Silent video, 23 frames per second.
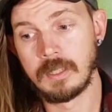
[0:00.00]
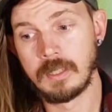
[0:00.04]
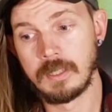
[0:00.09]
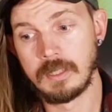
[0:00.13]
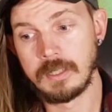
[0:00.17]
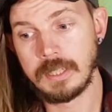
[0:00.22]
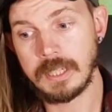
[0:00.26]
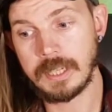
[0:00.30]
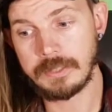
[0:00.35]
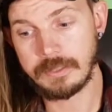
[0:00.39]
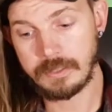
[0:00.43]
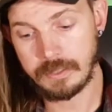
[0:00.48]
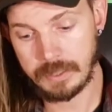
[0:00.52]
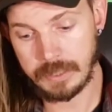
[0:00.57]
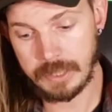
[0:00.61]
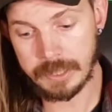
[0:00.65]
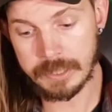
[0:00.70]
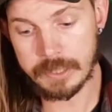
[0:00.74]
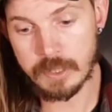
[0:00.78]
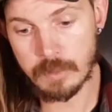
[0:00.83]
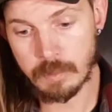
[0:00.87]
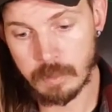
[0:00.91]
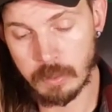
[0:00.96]
Yet the
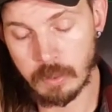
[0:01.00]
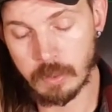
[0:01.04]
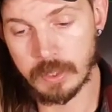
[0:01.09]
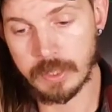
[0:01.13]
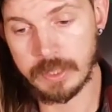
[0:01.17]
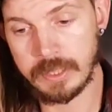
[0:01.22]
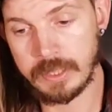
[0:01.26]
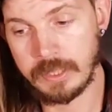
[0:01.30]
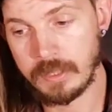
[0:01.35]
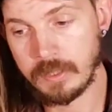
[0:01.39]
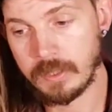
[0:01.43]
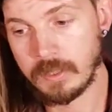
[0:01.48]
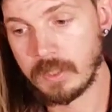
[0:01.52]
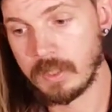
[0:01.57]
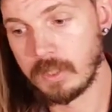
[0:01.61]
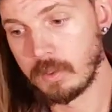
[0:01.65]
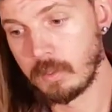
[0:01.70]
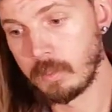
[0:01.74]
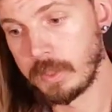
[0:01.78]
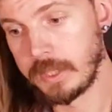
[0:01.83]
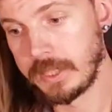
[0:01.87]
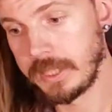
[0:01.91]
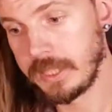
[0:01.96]
next morning,
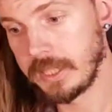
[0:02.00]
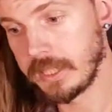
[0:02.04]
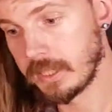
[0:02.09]
when he